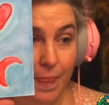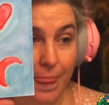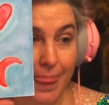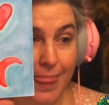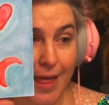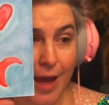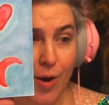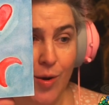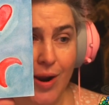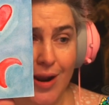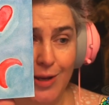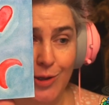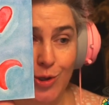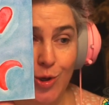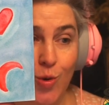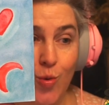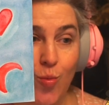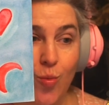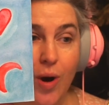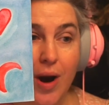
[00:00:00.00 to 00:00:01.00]
Okay, so
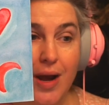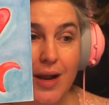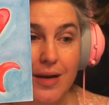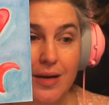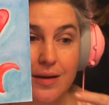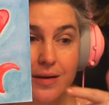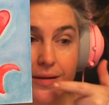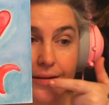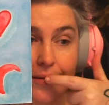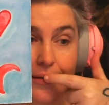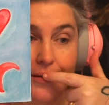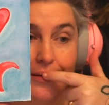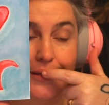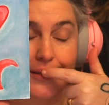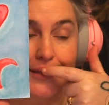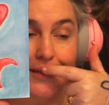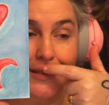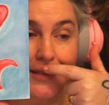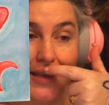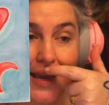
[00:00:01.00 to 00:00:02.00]
one
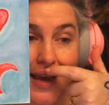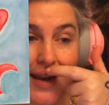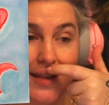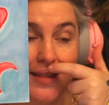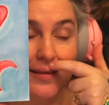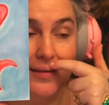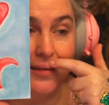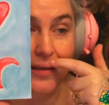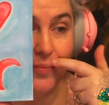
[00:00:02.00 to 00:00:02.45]
side of the lip